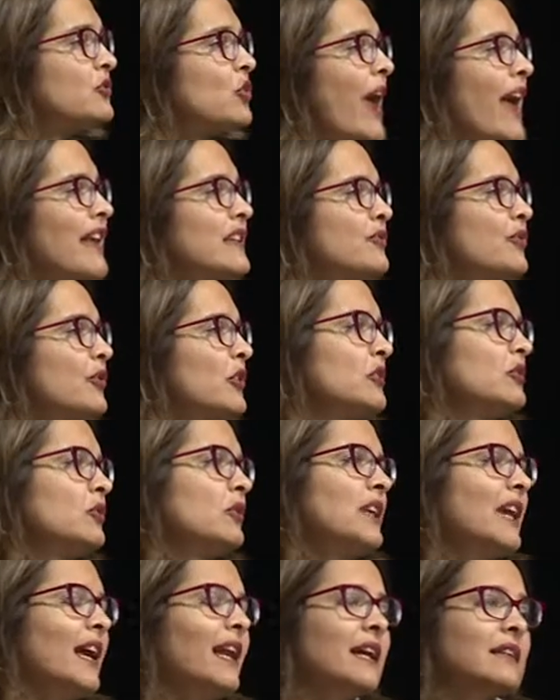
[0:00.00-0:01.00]
transfer to
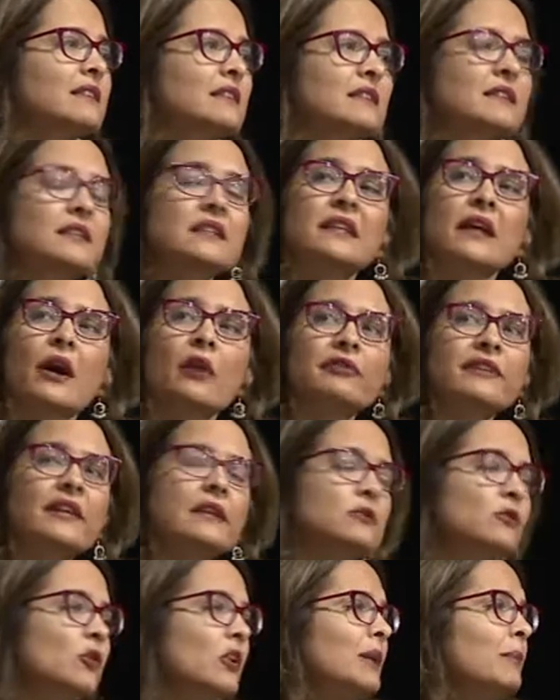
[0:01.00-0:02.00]
the electricity of
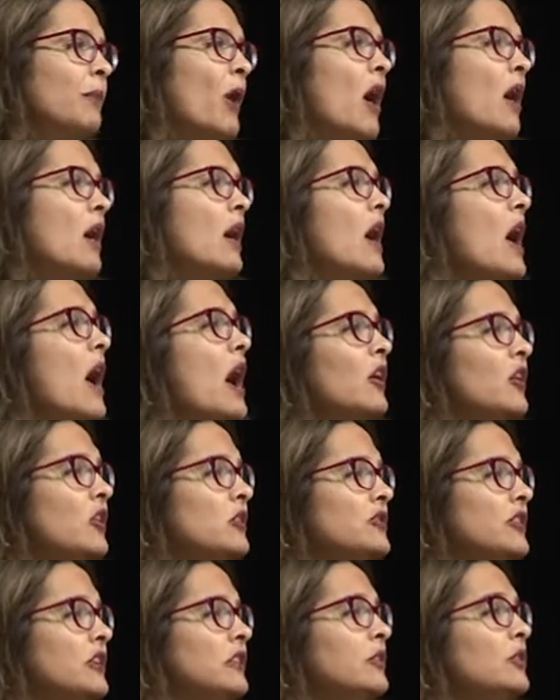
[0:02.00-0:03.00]
du Liban
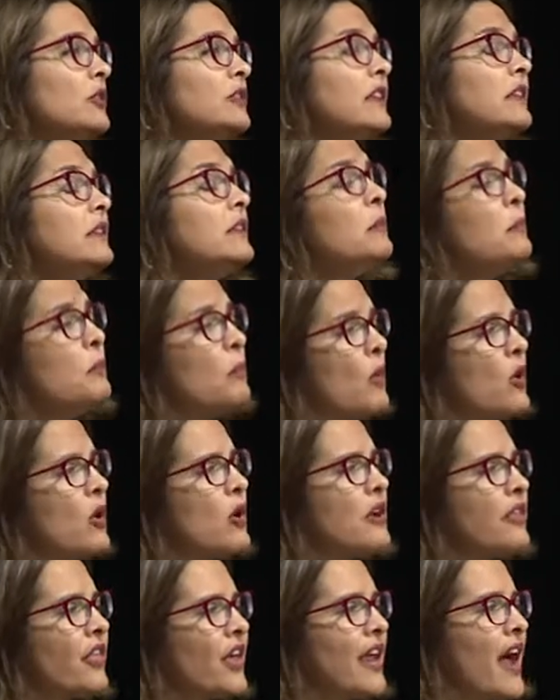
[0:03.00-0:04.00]
constituted
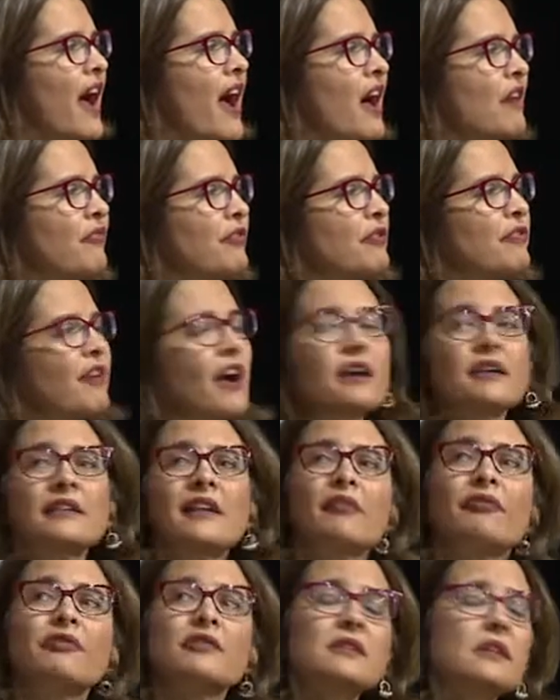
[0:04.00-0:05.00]
more than half of our
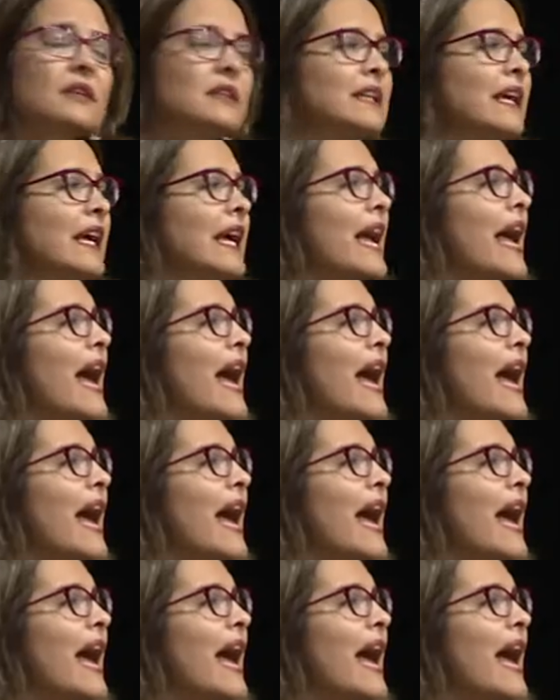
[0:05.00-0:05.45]
deficit.